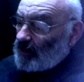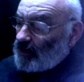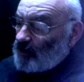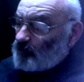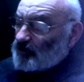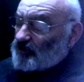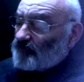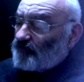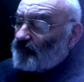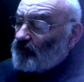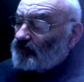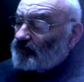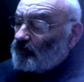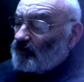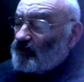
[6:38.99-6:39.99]
He puts a
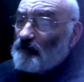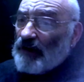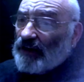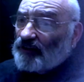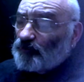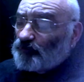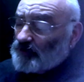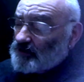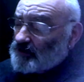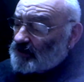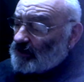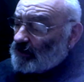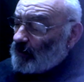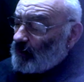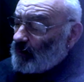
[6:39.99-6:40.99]
photo on the mantelpiece.